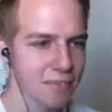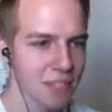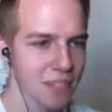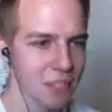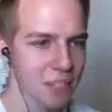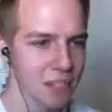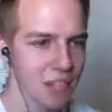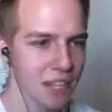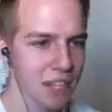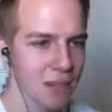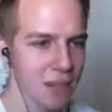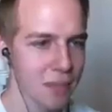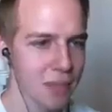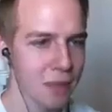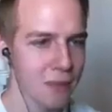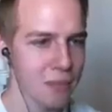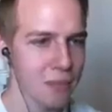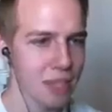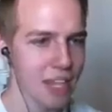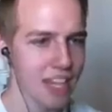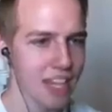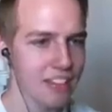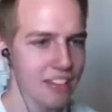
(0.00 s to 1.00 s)
Like, I can be
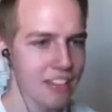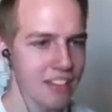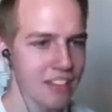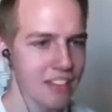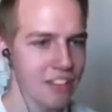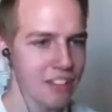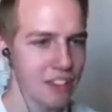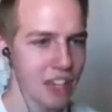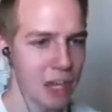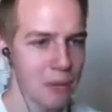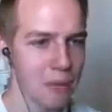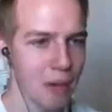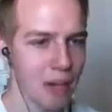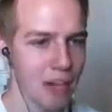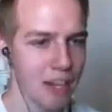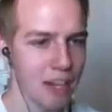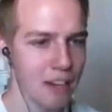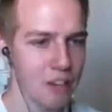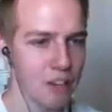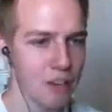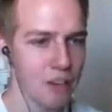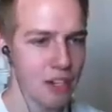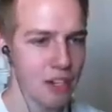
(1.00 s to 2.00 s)
in plants in the shade
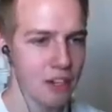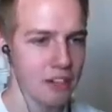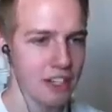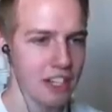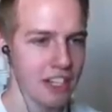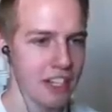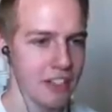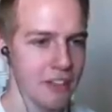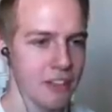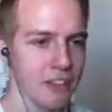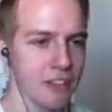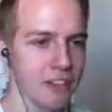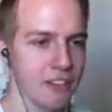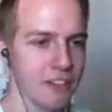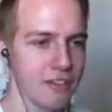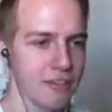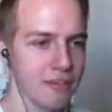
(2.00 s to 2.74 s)
behind a tree on a hill.